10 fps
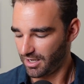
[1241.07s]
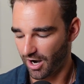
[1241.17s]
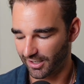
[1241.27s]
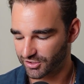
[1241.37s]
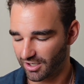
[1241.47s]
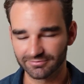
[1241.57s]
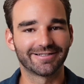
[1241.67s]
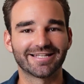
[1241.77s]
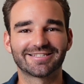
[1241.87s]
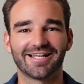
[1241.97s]
All right, y'all.
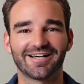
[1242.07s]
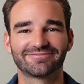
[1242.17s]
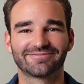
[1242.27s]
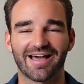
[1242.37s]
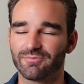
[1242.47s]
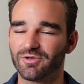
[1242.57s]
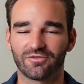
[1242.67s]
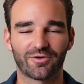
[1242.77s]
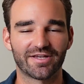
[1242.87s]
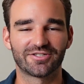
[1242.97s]
Lots of love. Have a
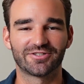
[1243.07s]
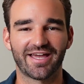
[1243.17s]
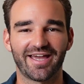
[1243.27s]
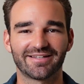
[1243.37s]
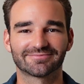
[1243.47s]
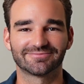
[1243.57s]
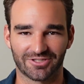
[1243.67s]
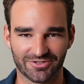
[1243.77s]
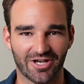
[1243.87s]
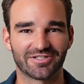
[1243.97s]
beautiful rest of your day.
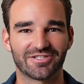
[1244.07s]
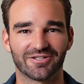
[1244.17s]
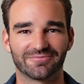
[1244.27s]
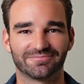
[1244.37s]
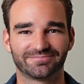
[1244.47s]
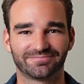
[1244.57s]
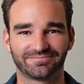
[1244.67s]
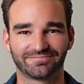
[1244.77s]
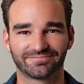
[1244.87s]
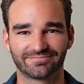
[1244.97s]
Talk to you soon.
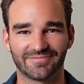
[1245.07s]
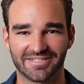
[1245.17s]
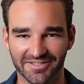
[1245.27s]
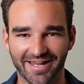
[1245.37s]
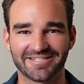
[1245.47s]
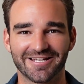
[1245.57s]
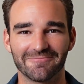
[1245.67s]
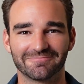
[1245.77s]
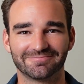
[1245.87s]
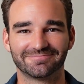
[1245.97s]
Until next time.